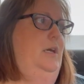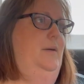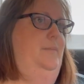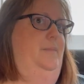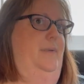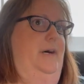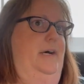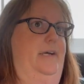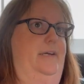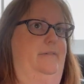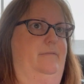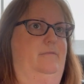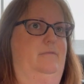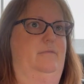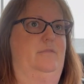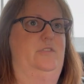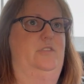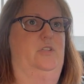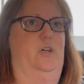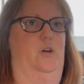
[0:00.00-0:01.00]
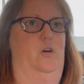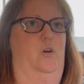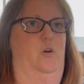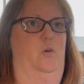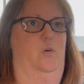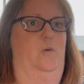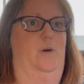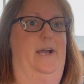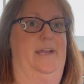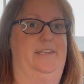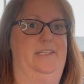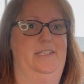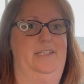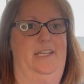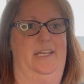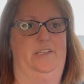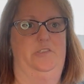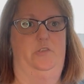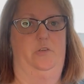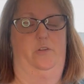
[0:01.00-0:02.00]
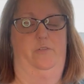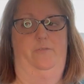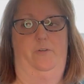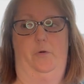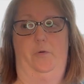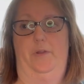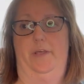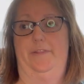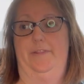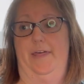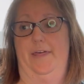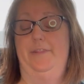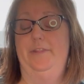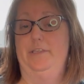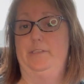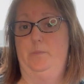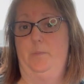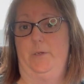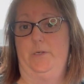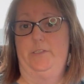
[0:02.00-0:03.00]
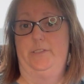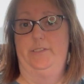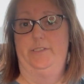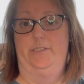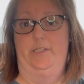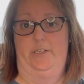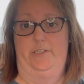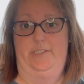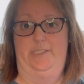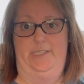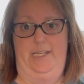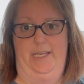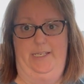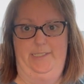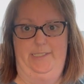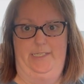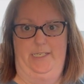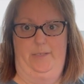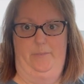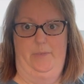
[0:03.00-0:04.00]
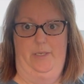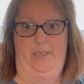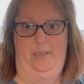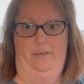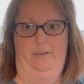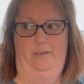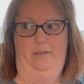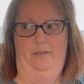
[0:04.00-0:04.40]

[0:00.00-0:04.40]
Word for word: But so I didn't answer the phone and then this person starts texting me